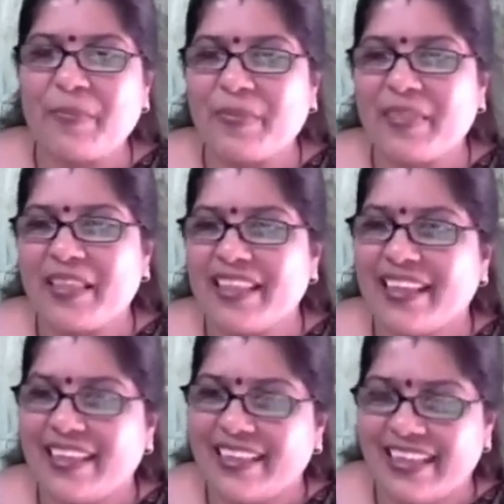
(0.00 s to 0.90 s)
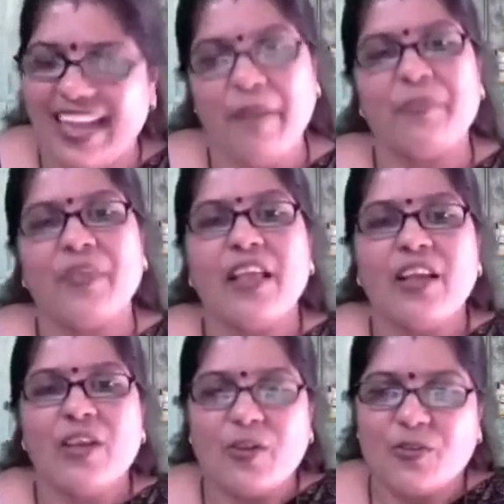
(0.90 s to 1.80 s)
Yes. yes, yes,
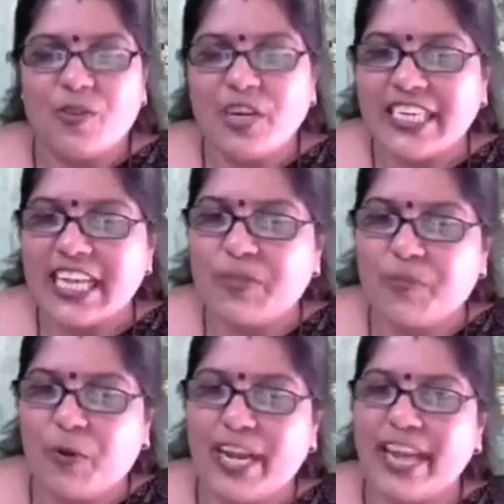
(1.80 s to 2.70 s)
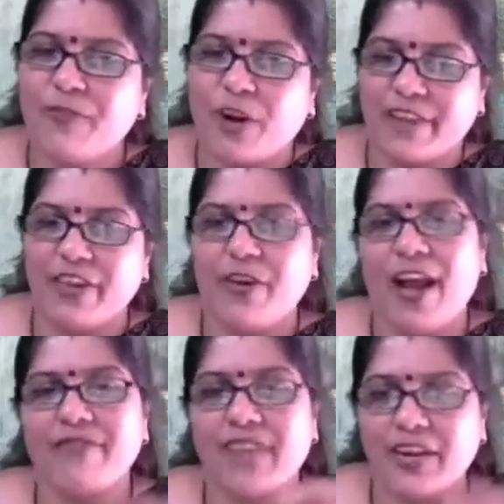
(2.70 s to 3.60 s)
yes, So just put it, whatever you
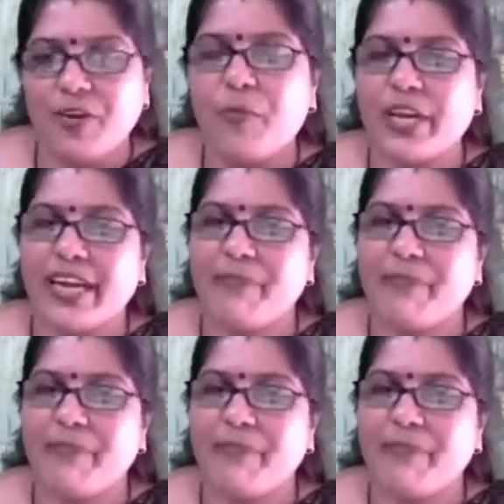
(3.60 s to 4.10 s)
have done, you put it.